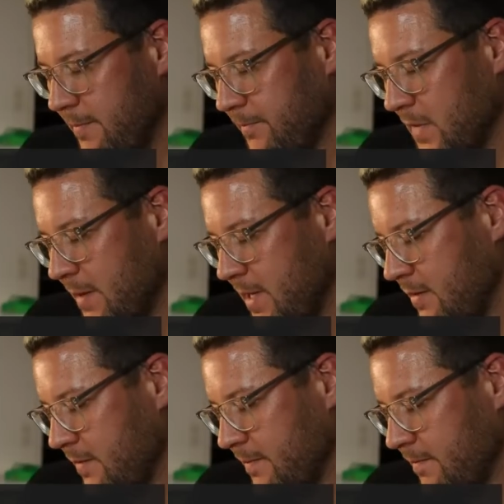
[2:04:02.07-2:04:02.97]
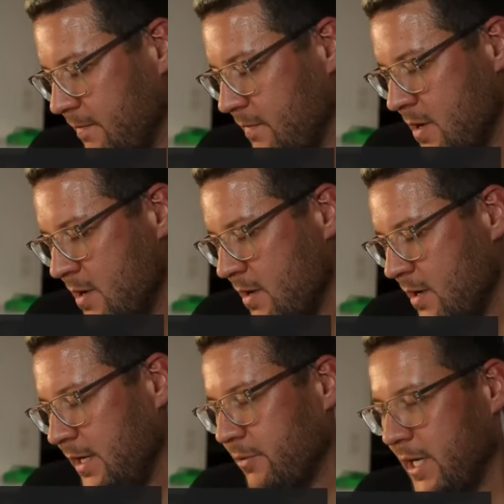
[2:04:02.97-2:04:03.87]
I mean,
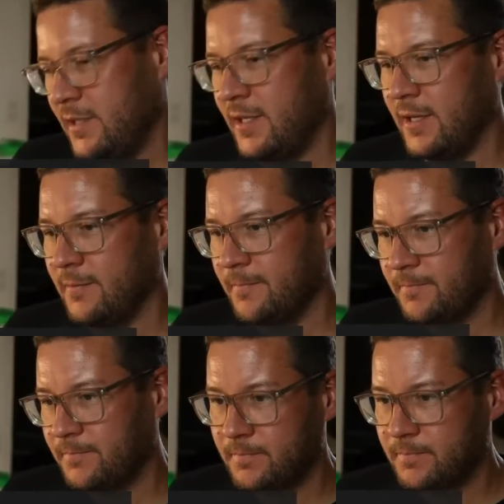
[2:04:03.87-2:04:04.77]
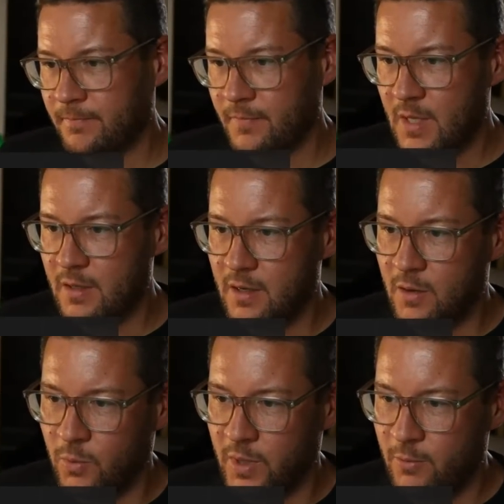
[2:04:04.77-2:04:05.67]
in racing,
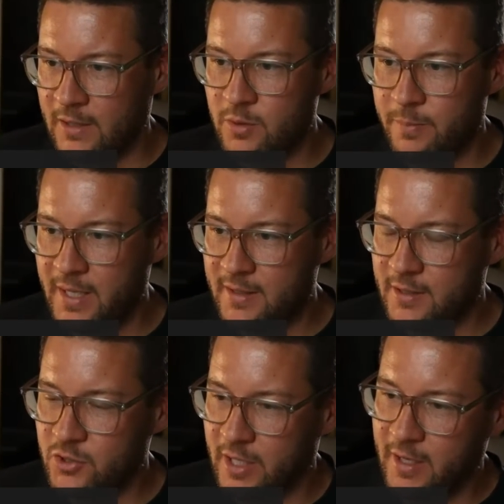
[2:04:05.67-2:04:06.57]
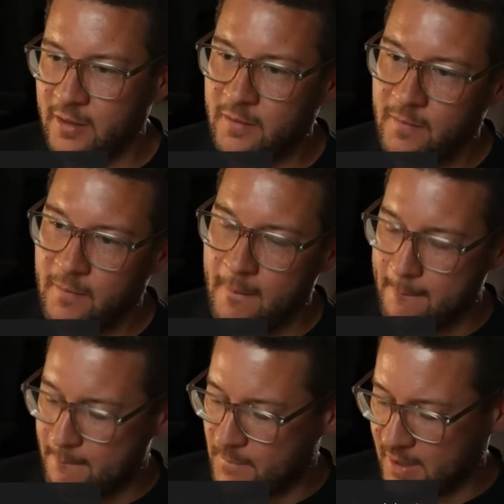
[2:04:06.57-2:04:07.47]
we want to beat each other,
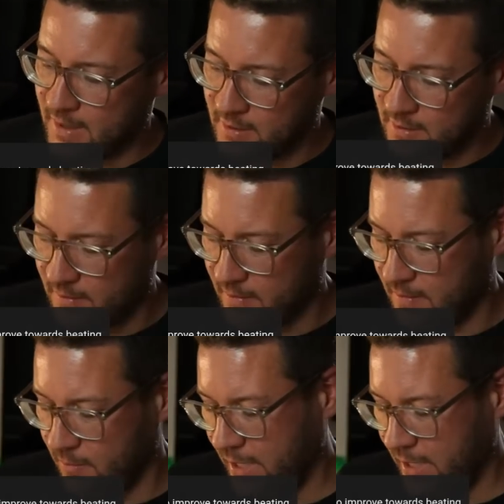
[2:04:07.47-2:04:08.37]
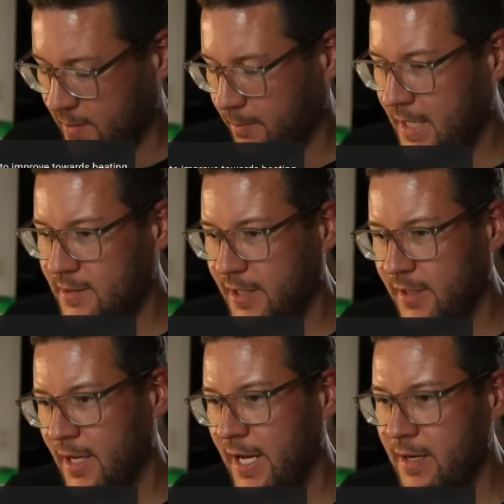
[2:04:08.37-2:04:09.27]
but we aren't beating
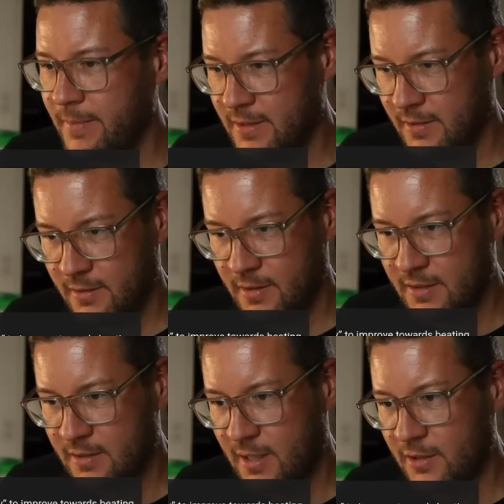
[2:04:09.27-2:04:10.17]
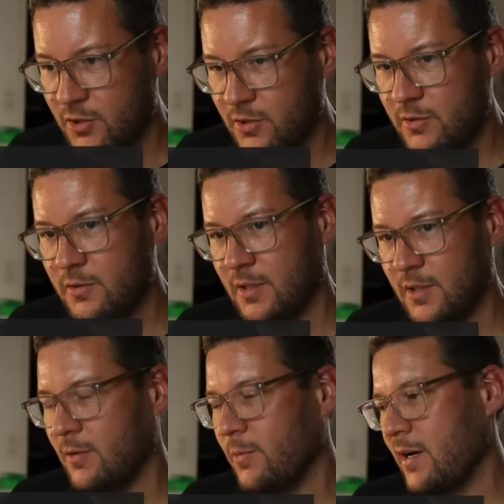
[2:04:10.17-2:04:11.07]
enemies as such. You know,
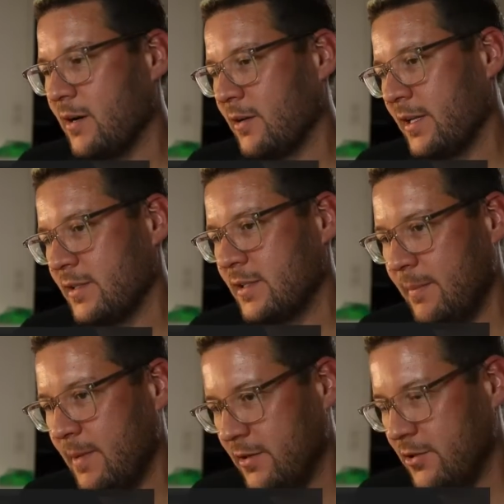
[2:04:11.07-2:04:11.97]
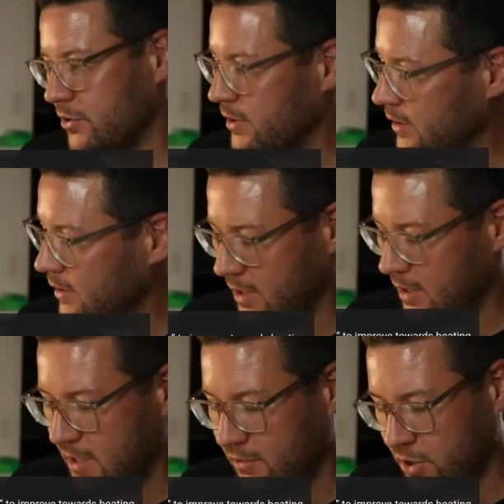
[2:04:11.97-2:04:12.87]
we are all in the same industry
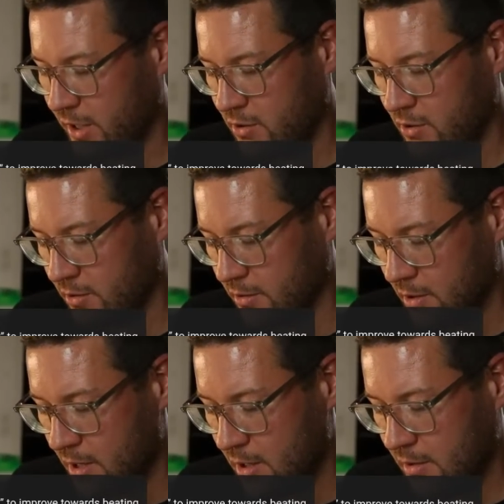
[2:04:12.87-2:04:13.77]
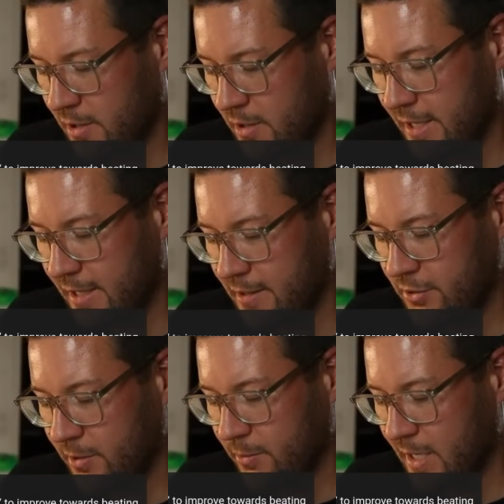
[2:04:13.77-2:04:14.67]
here, trying to grow the
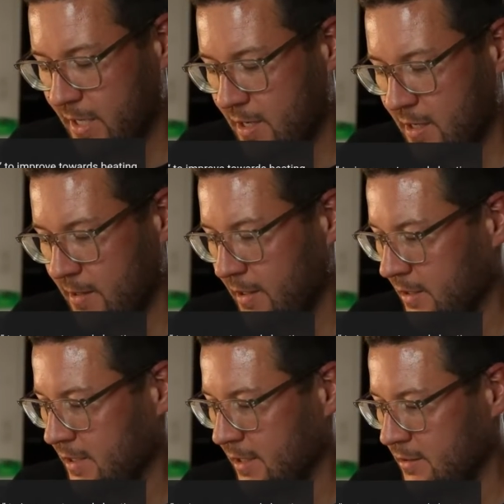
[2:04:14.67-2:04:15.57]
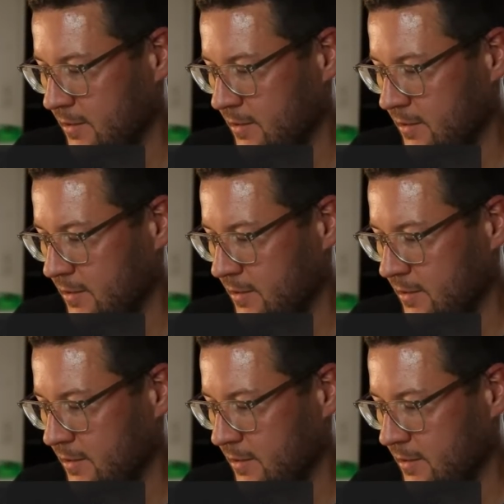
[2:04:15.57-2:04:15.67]
industry. We are, in a sense,